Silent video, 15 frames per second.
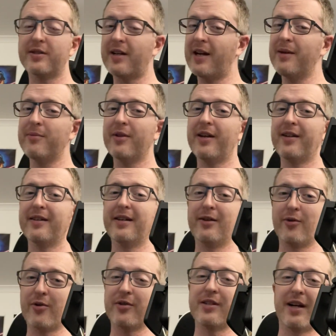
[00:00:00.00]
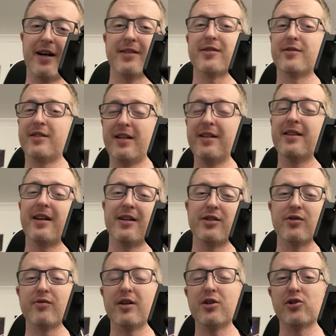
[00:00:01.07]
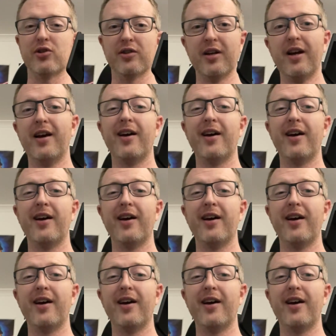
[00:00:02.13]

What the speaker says: timeline in order to ascertain that duration,